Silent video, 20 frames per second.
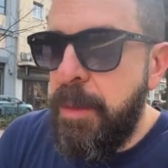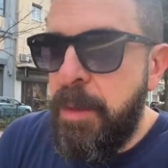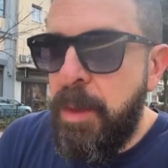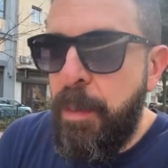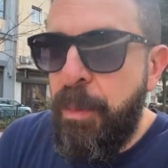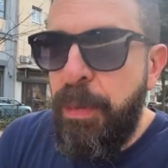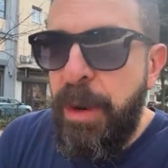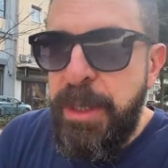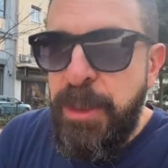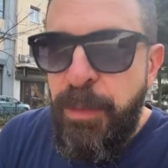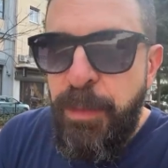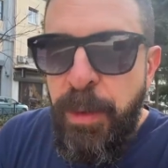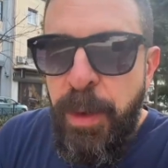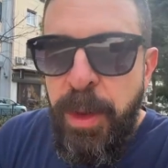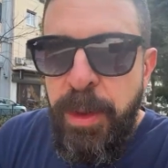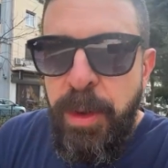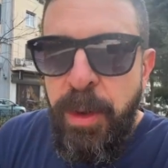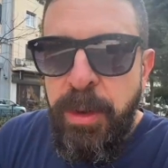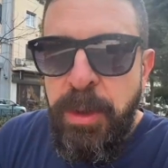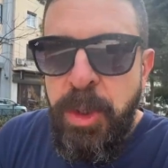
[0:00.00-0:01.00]
to press
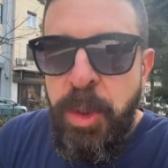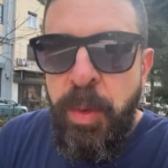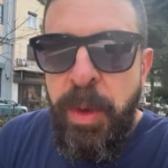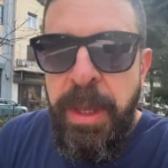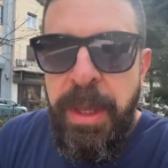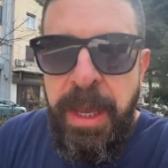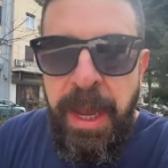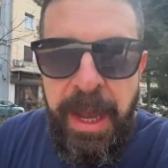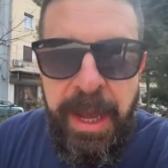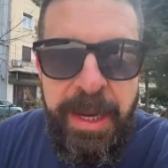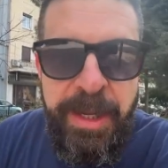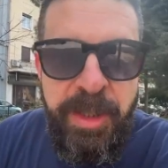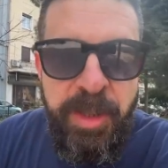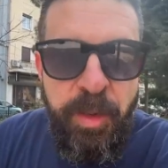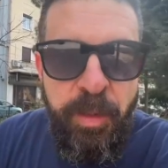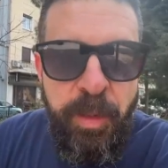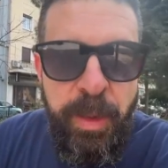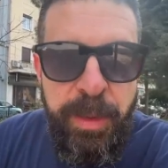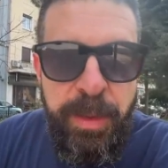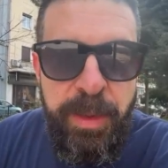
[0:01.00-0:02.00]
further or to engage
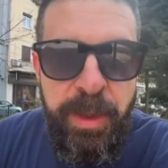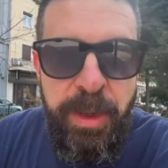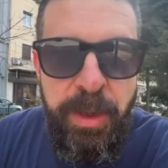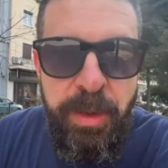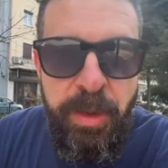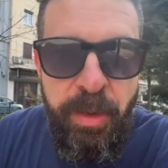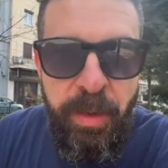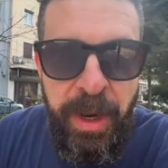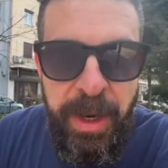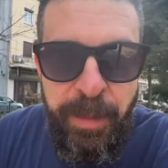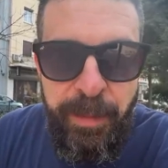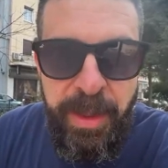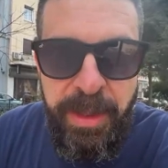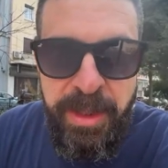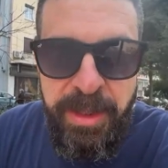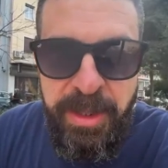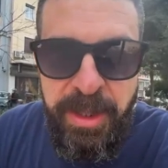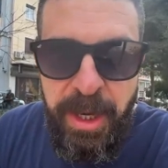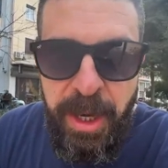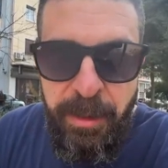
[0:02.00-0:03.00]
with the Ukraine
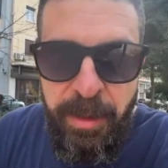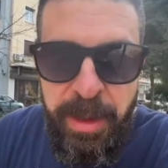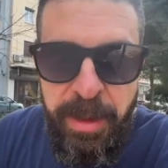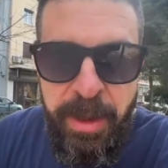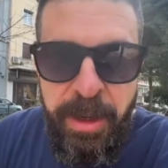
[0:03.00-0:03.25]
military.